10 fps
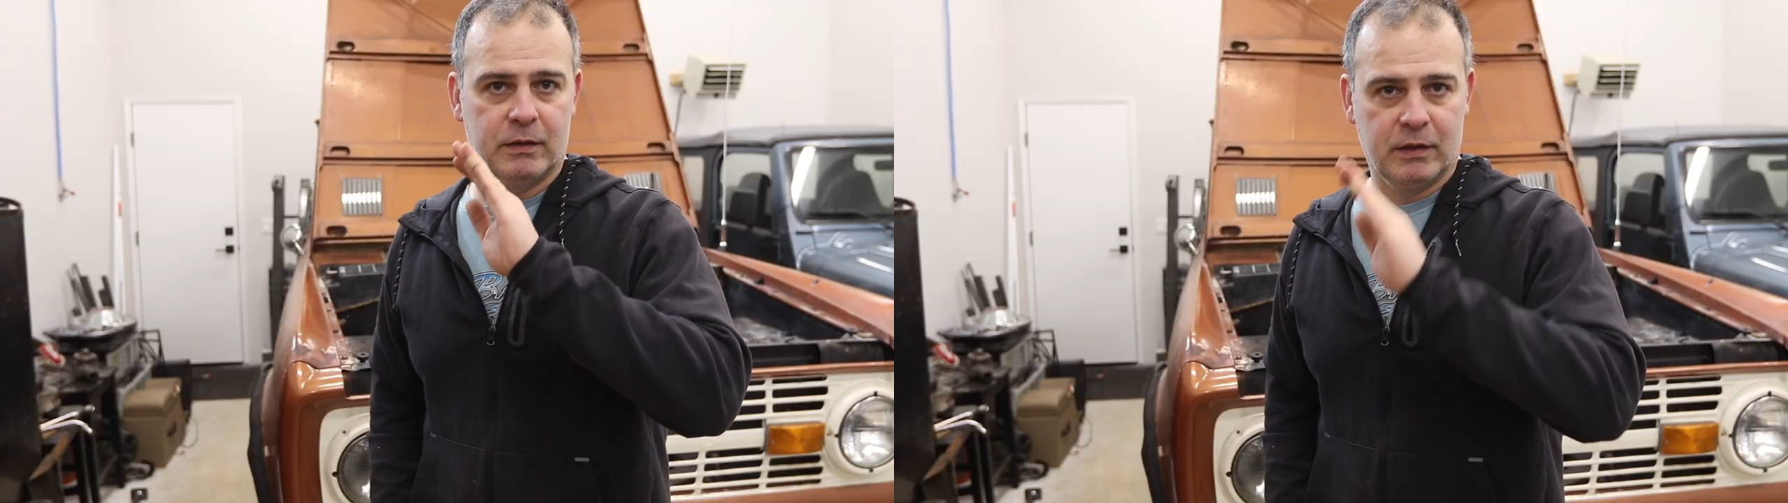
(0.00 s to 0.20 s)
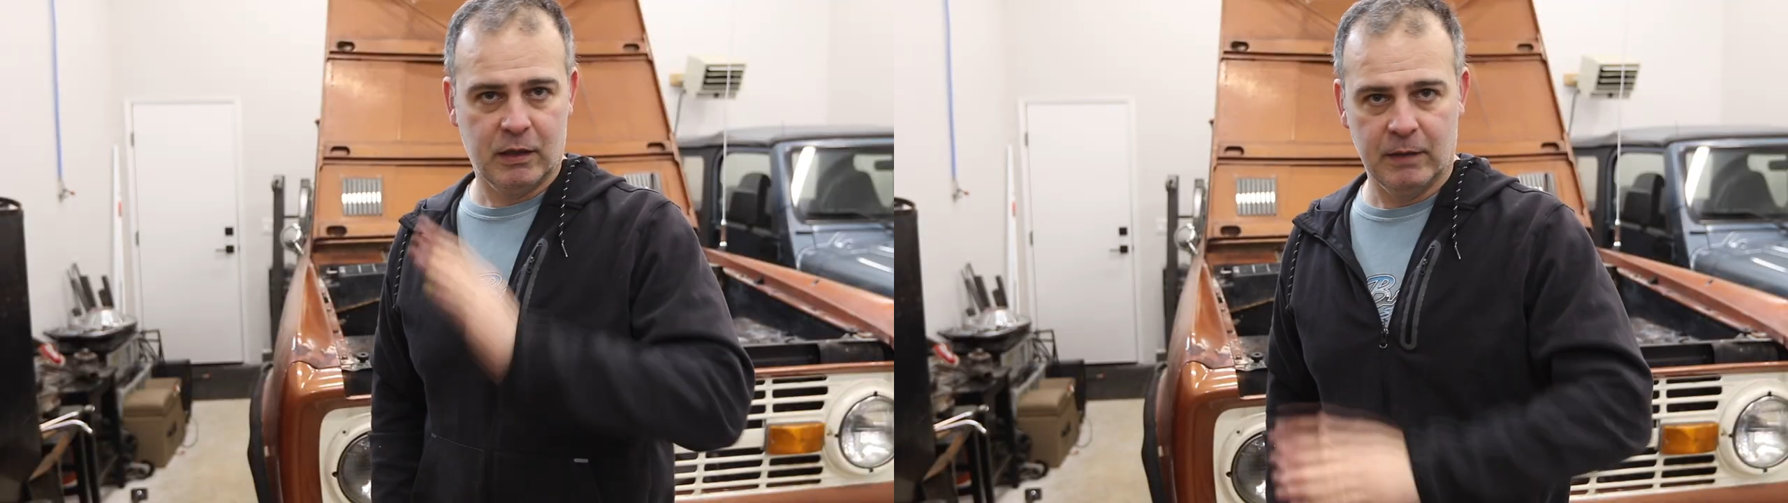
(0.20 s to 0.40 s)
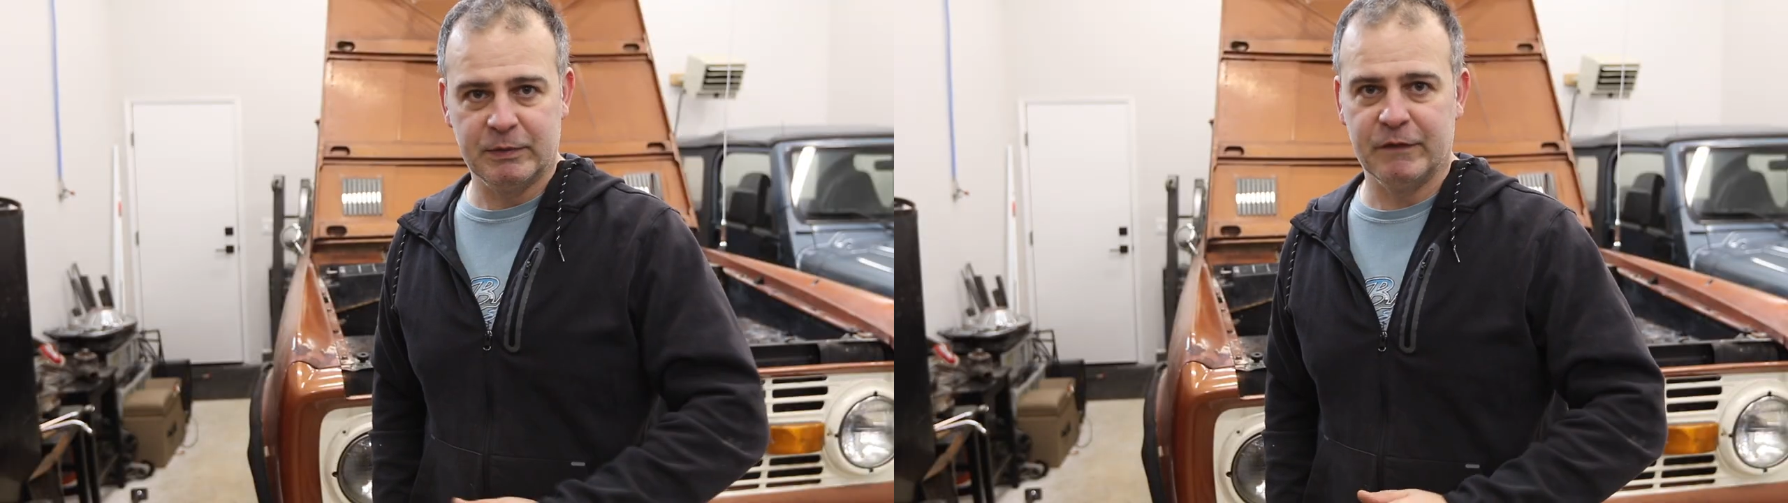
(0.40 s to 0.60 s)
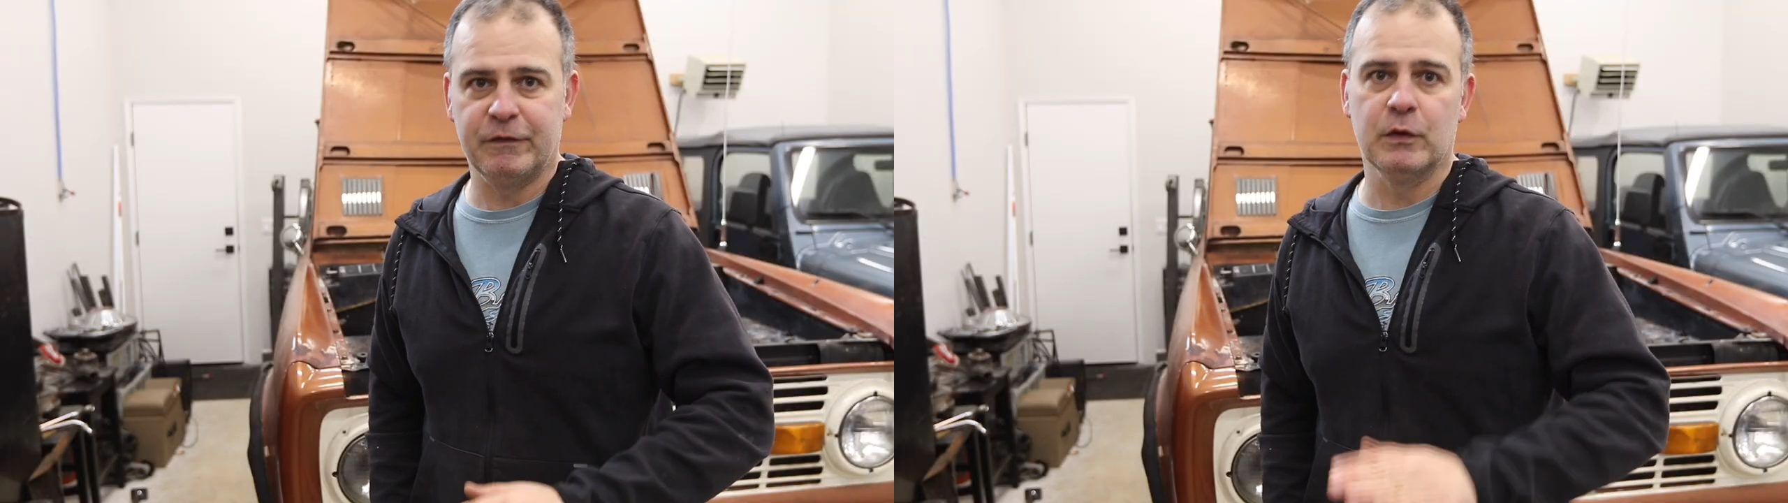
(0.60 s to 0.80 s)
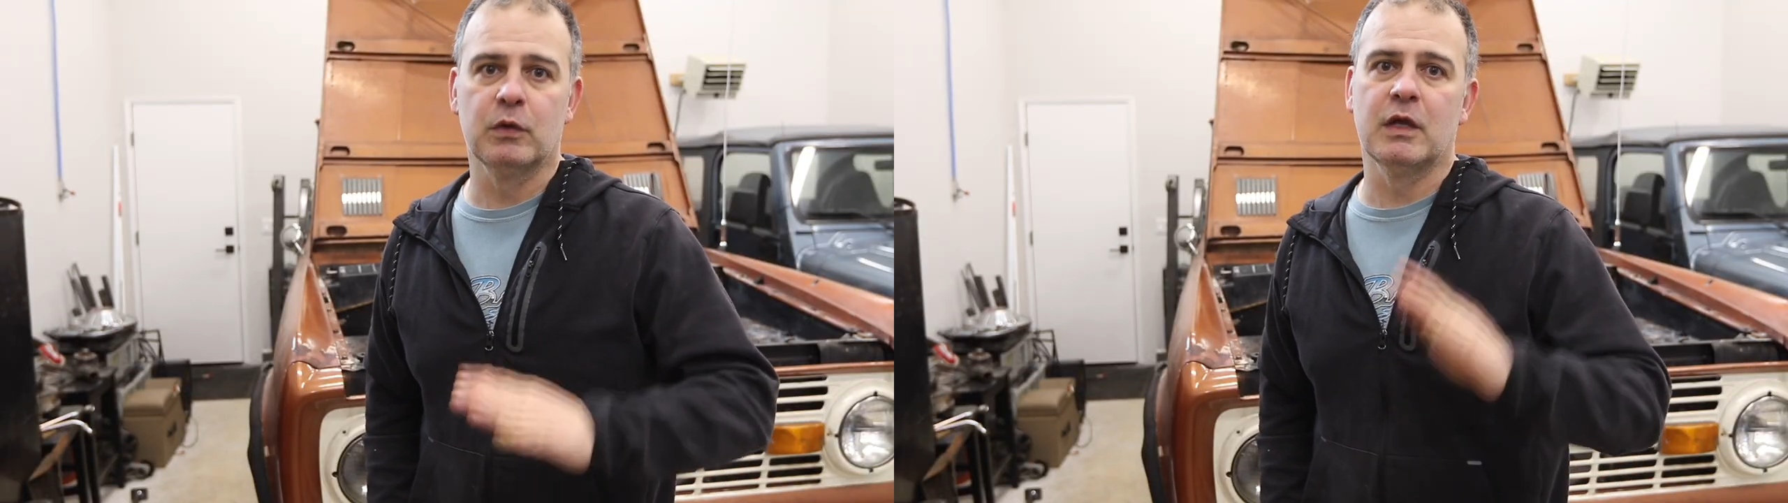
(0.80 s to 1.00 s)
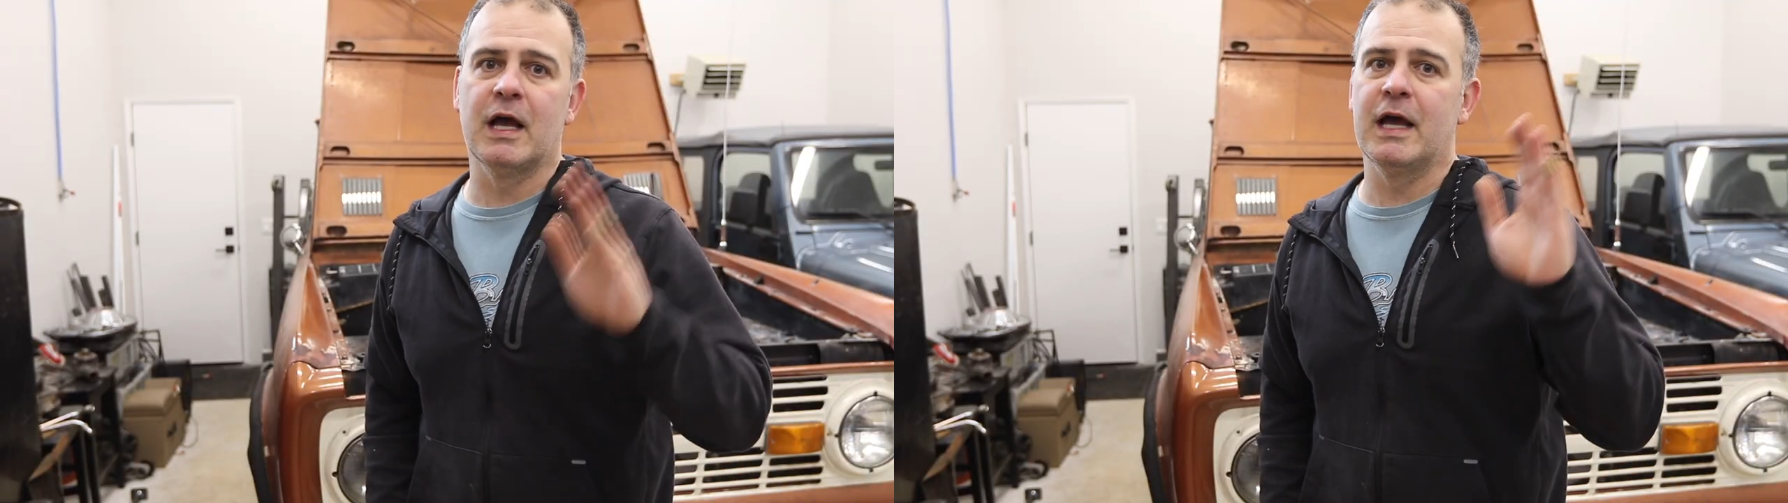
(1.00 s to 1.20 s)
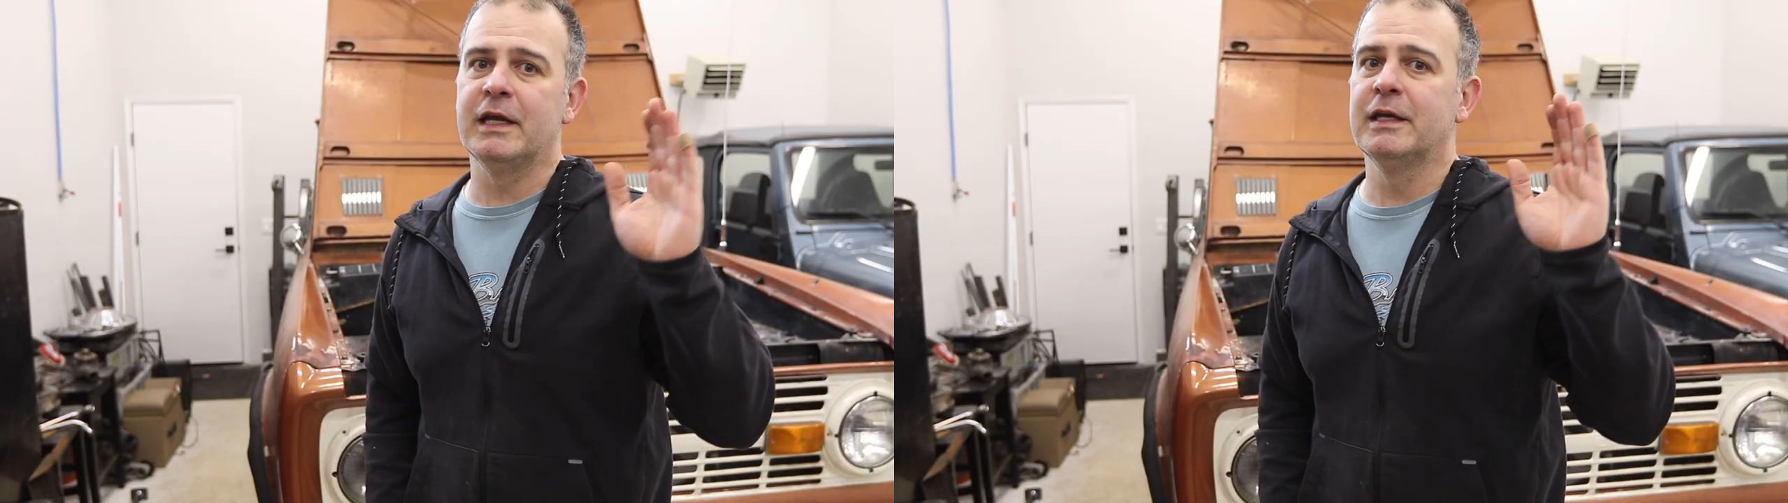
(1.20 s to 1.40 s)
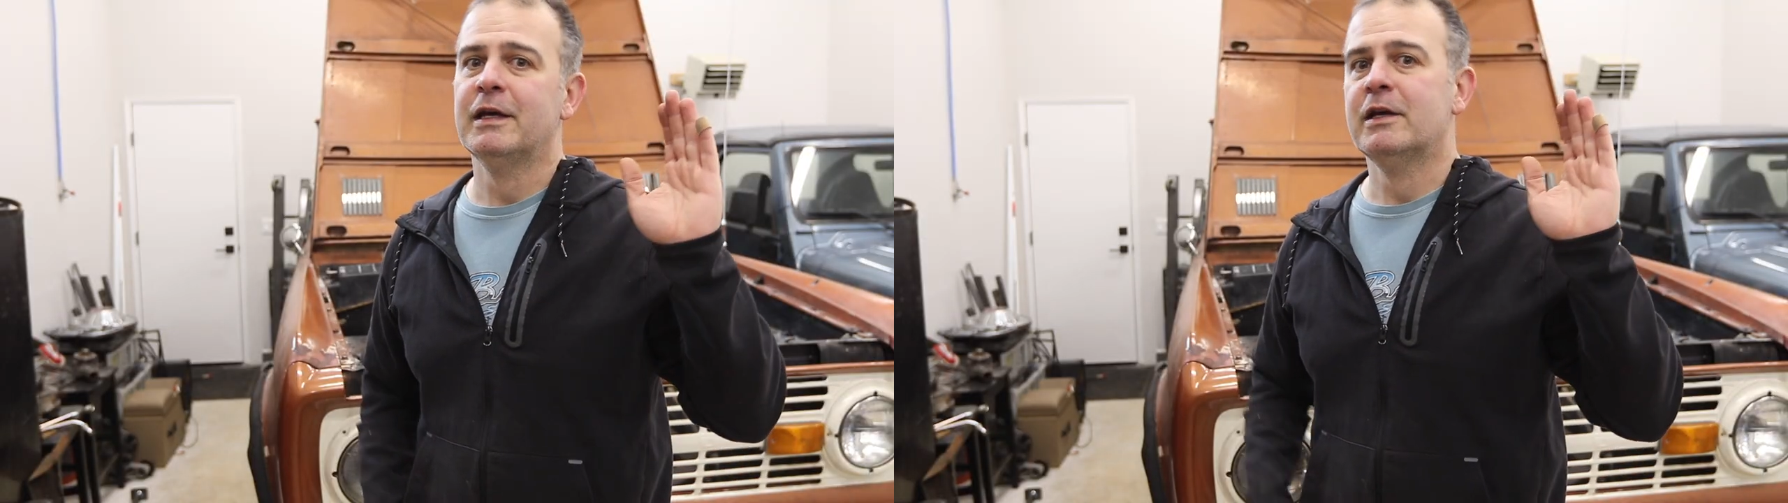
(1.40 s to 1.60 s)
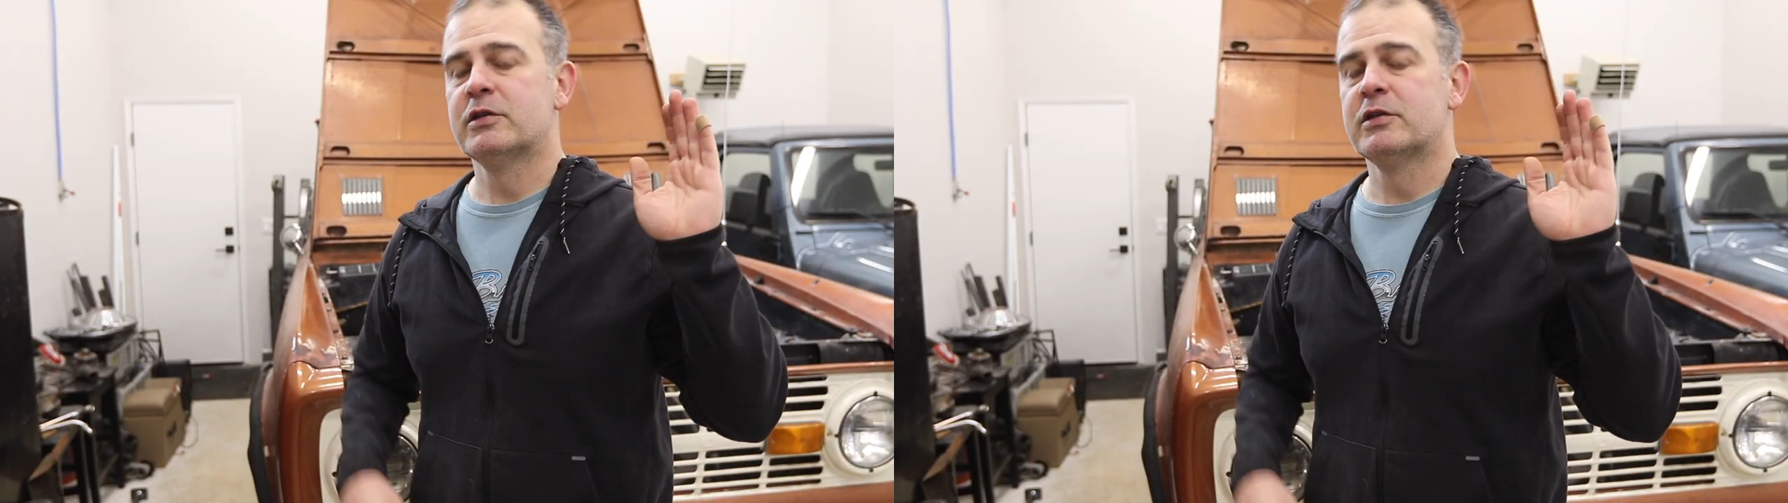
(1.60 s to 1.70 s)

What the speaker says: clipped a fuel line,